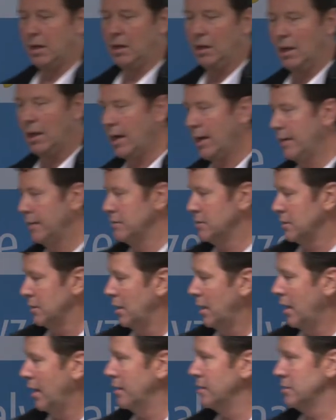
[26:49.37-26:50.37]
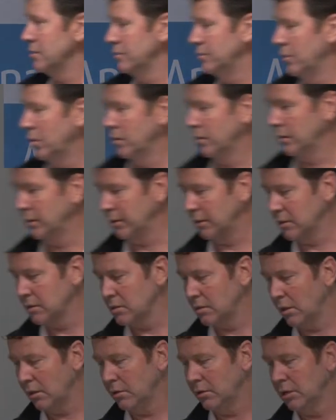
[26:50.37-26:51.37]
about layers and layers of modelling.
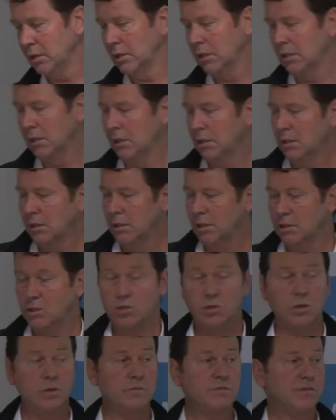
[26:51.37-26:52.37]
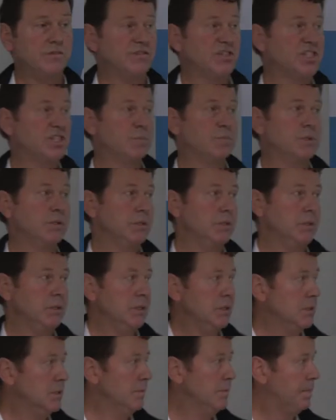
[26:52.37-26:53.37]
So in terms of
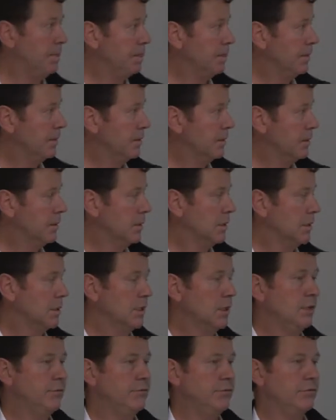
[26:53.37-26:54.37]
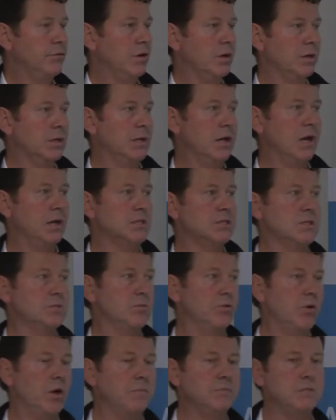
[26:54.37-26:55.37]
speed, if you've got a
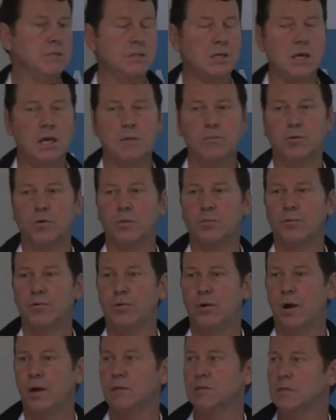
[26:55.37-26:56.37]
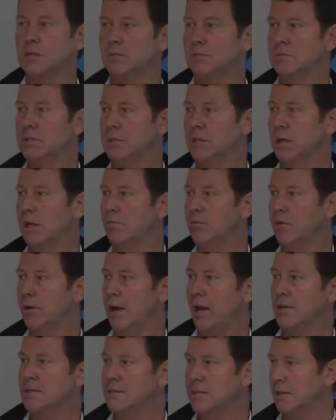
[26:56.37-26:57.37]
customer M D M or a product M D M or an
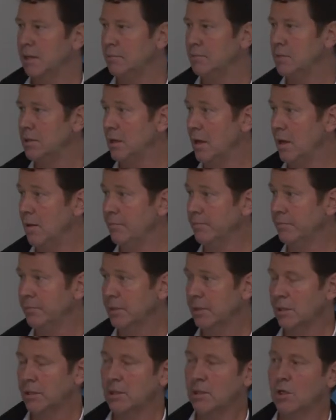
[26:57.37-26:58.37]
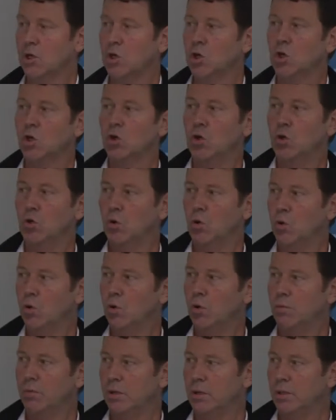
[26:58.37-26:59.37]
asset M D M,
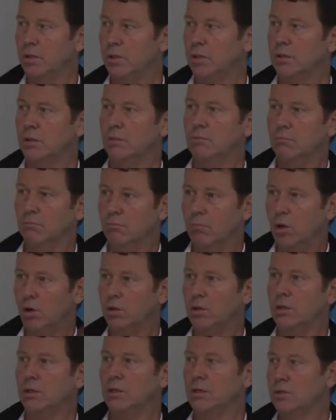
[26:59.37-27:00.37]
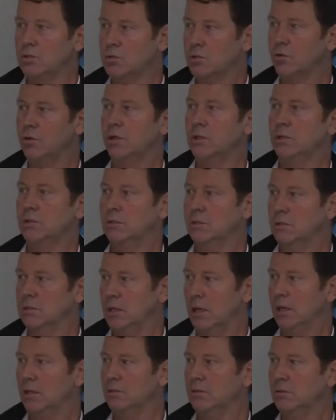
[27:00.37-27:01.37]
normally modelling is already
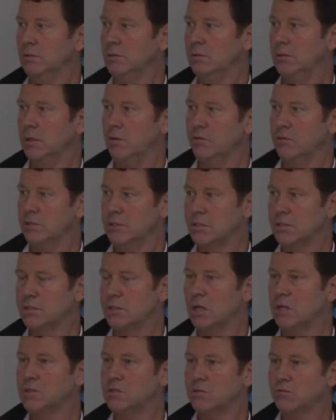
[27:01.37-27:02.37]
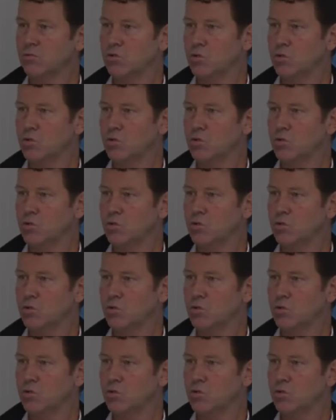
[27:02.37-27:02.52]
done. There is a sense of